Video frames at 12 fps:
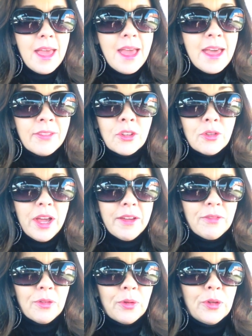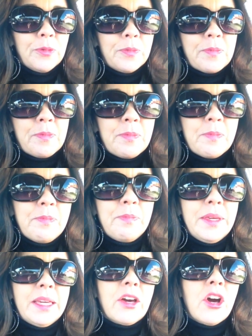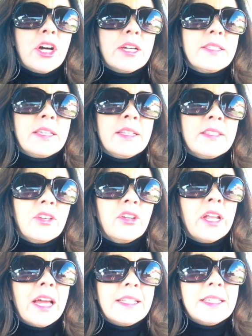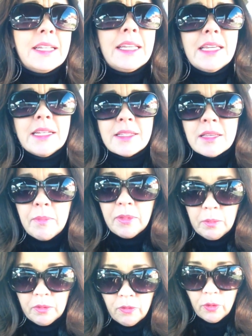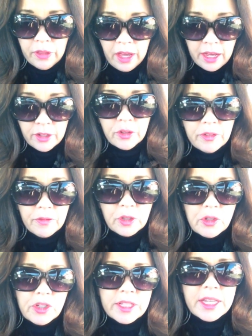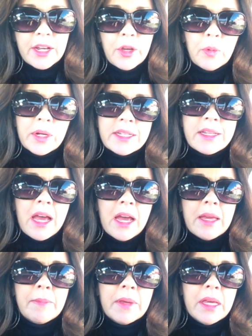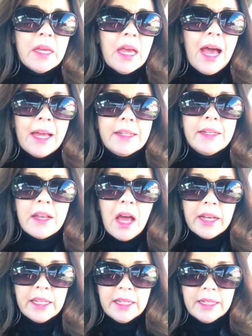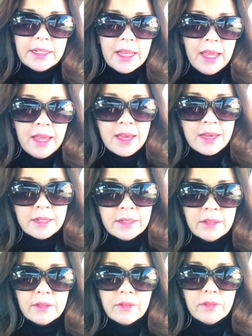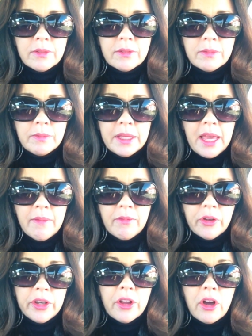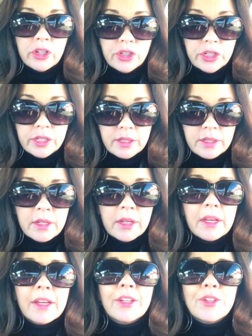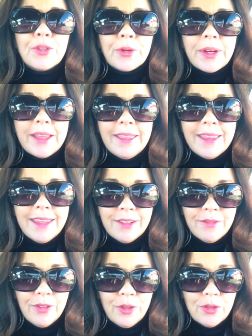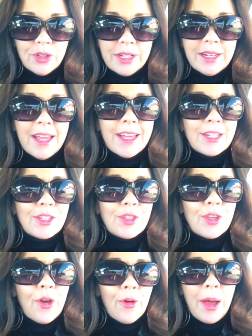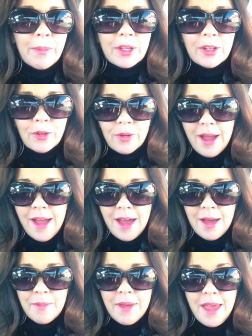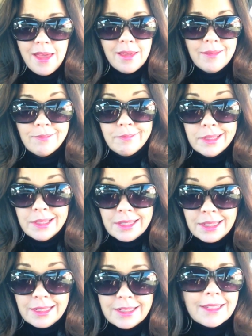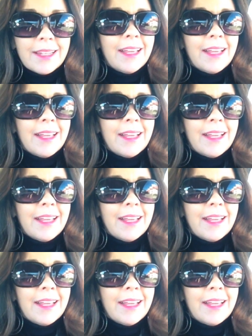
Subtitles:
at the drive-thru because it's a good idea to eat something before the iron infusions. I know one time I did not eat and became very nauseous during the infusion. So I'm going to grab a biscuit